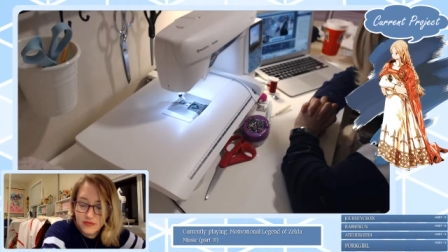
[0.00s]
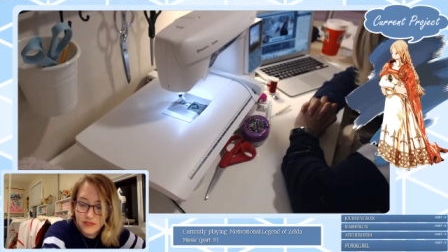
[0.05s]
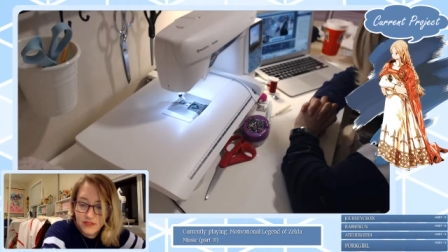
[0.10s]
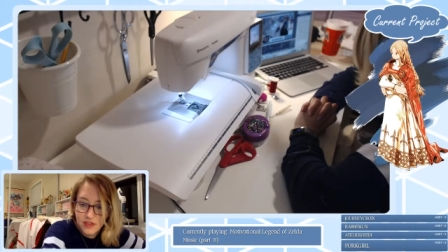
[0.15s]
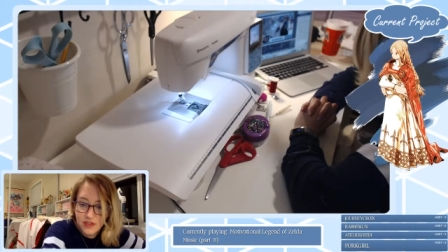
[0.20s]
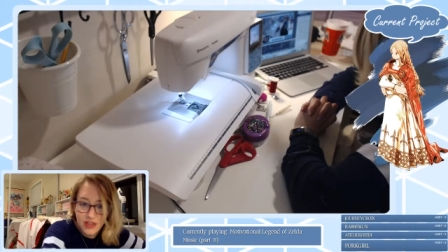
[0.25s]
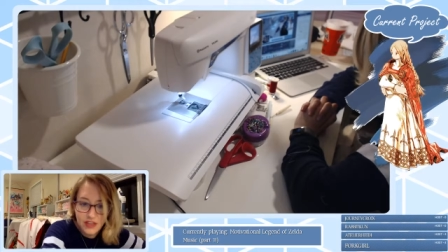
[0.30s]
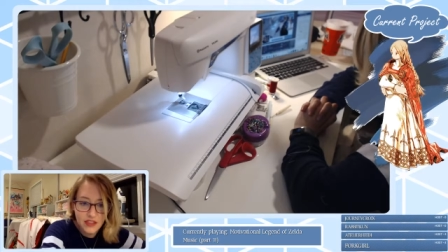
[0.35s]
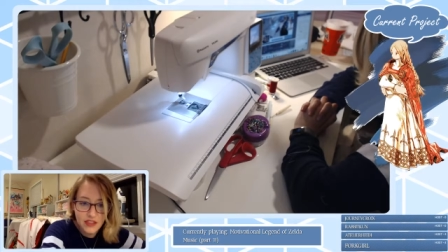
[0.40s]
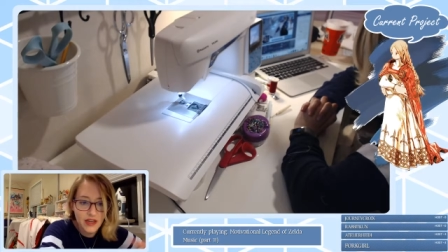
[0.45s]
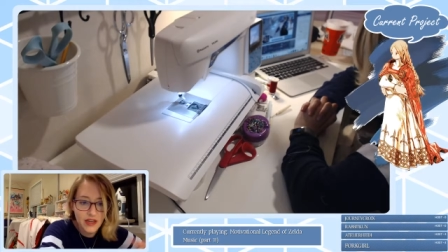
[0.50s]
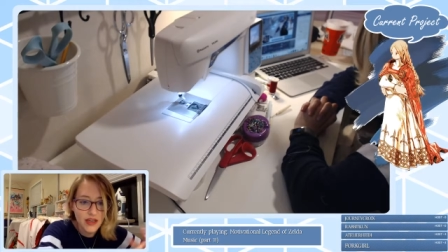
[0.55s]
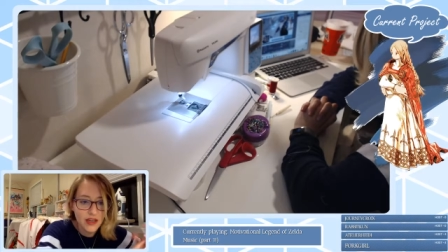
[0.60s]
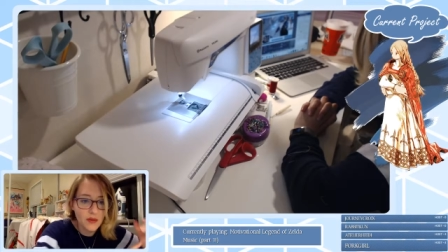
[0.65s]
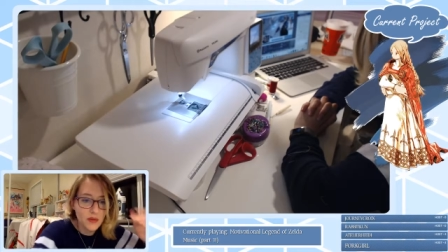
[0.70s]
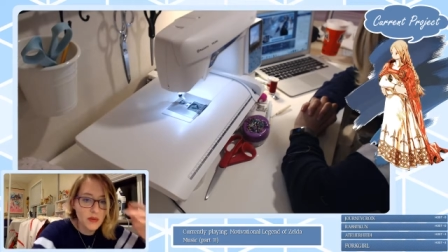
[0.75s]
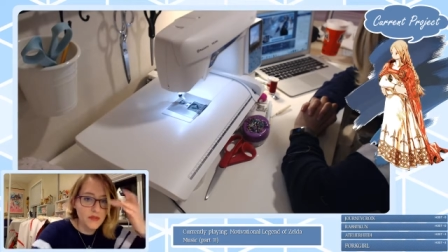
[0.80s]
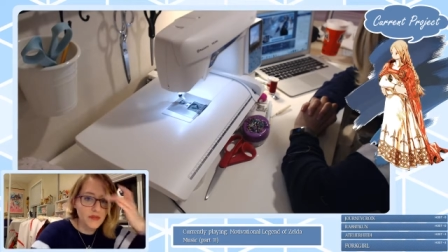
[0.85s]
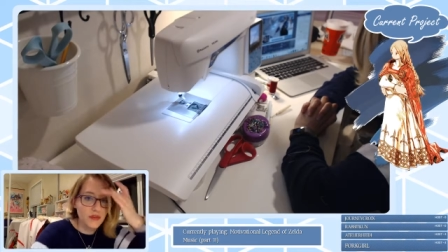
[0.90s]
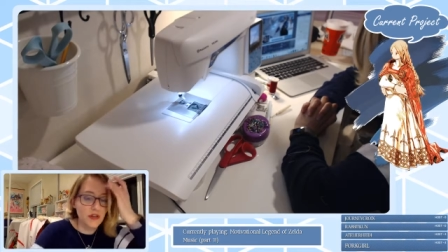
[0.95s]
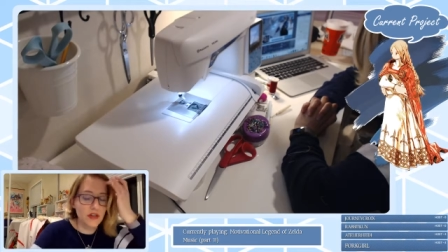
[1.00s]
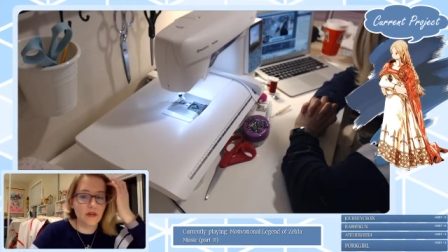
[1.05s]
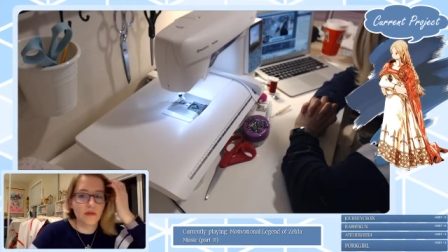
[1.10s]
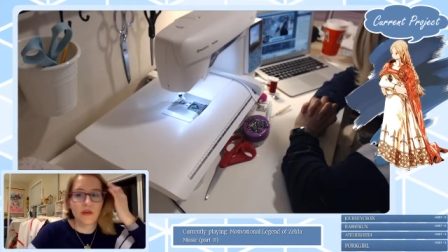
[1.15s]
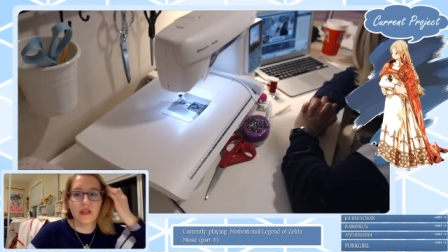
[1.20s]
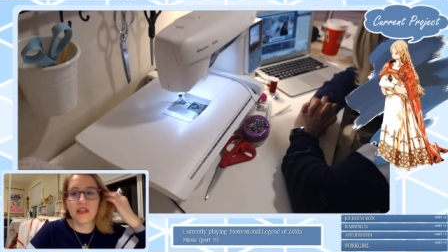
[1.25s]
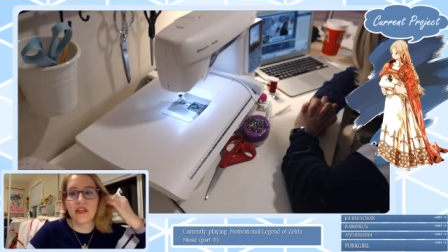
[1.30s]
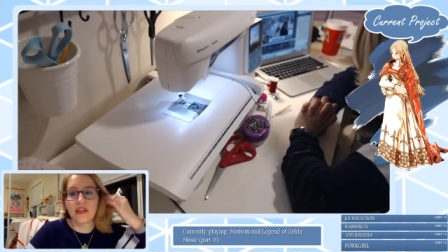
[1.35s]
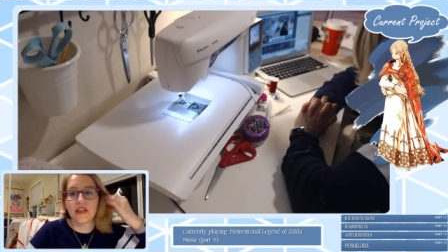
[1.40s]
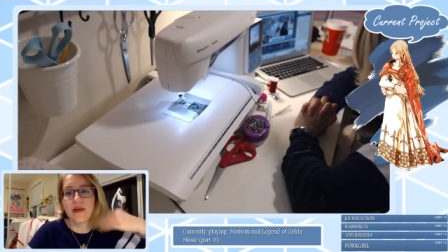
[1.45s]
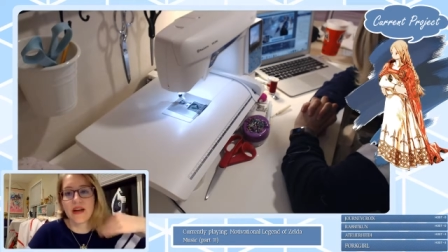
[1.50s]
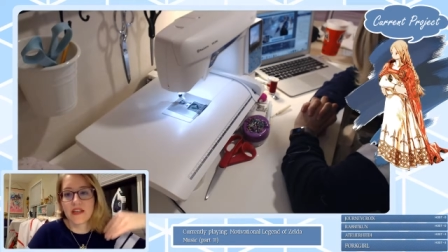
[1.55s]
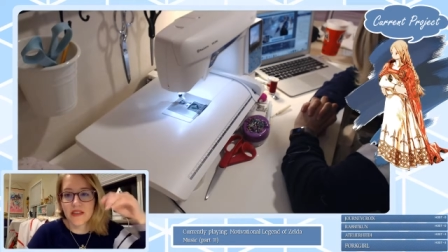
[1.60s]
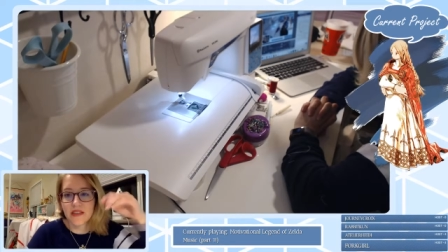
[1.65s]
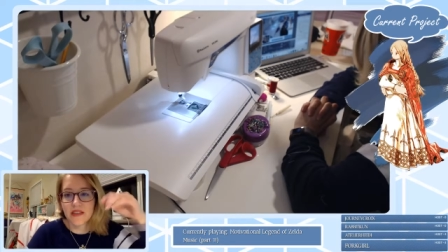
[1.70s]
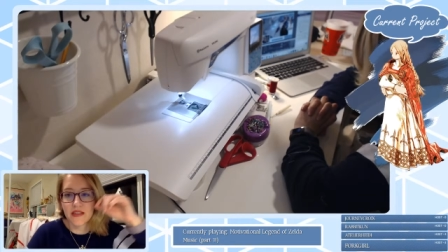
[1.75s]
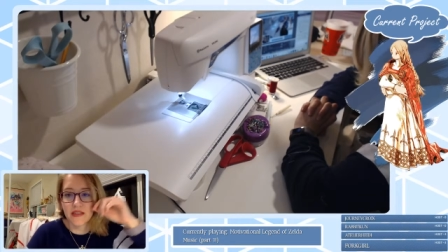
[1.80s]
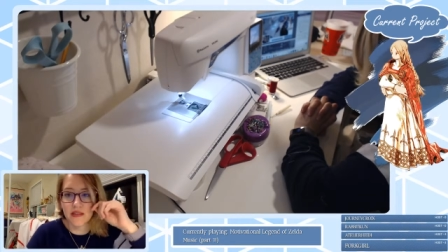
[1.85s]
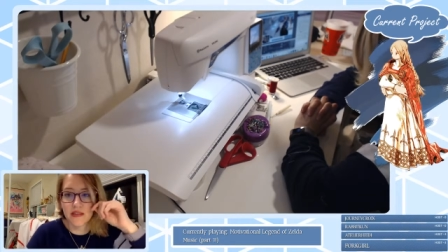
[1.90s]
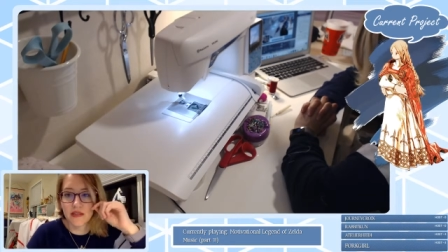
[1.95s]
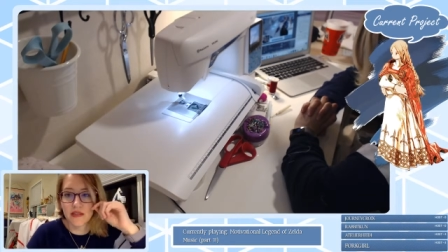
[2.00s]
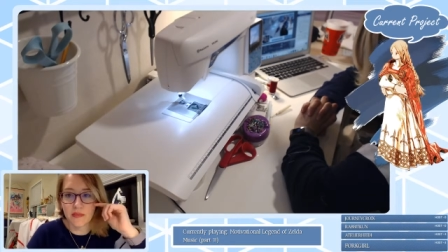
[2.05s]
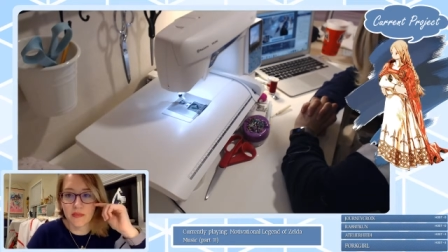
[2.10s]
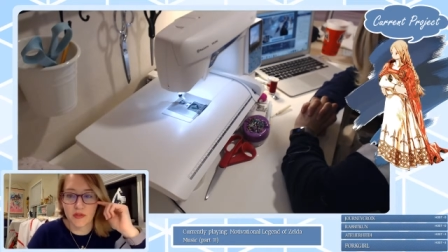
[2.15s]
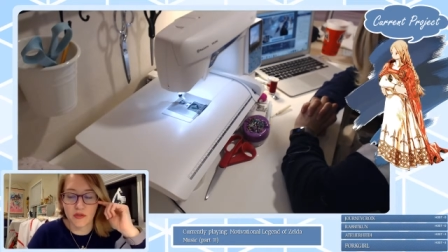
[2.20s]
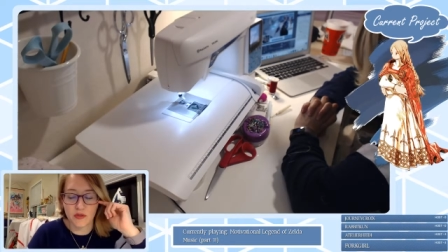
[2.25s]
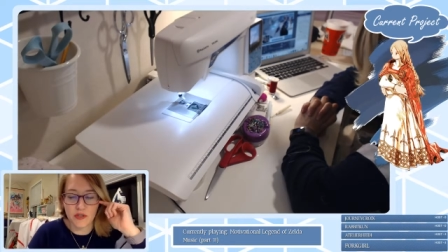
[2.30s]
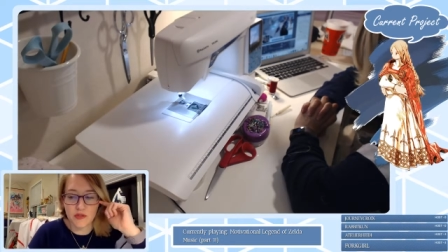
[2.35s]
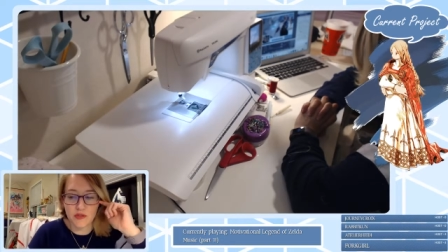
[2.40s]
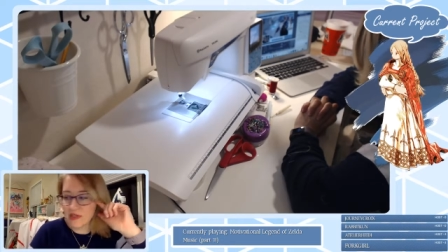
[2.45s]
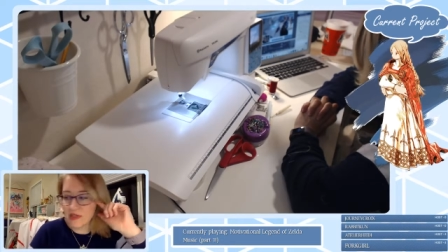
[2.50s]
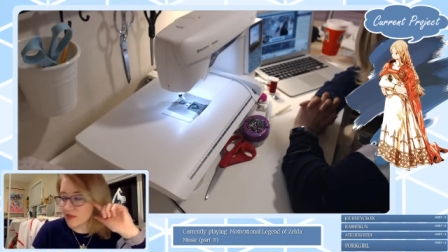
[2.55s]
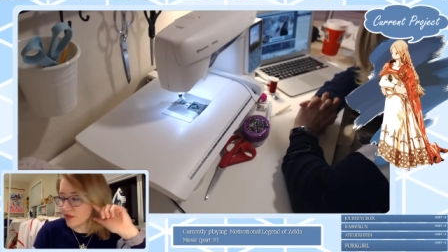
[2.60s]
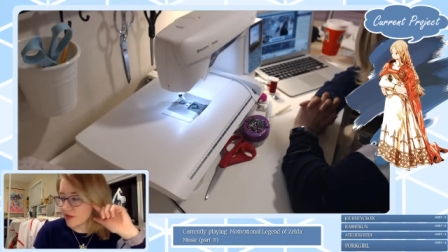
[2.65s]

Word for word: I, I can't remember if you get a Redead mask in Majora's Mask or